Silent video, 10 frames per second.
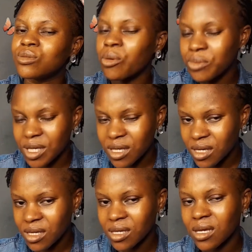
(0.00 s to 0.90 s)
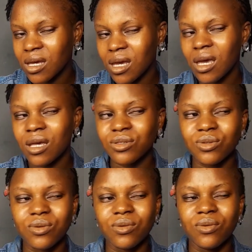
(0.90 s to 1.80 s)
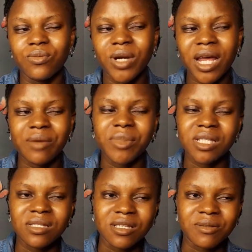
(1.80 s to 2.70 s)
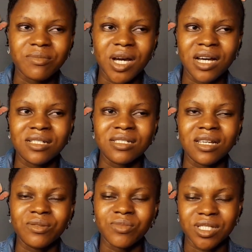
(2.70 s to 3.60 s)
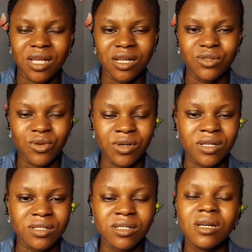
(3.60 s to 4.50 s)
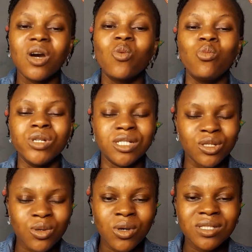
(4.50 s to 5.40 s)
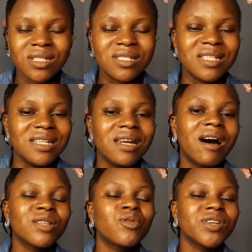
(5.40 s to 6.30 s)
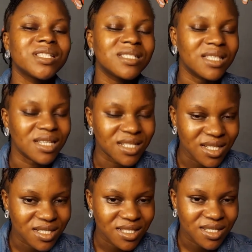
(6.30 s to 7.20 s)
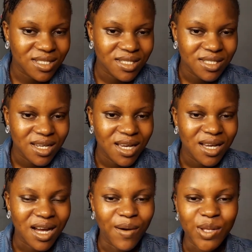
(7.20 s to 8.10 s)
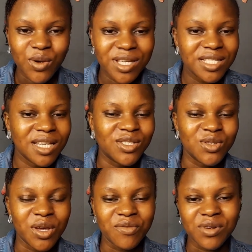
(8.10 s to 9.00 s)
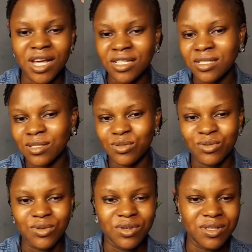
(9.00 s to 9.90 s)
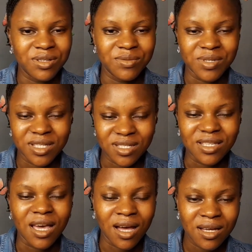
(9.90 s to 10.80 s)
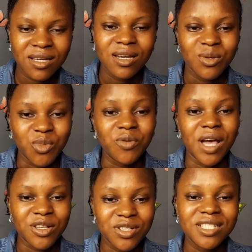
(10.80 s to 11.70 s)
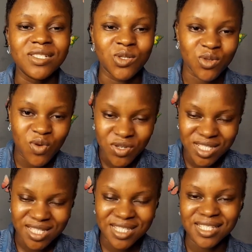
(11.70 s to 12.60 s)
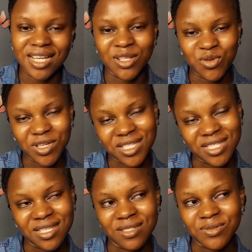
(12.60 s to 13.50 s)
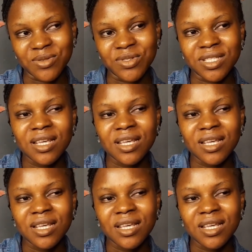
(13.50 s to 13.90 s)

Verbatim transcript: topic. So when I met him and then we started talking, we discussed it in our talking stage. Our talking stage did not even last two or three weeks, yeah. But we actually discussed it in our talking stage because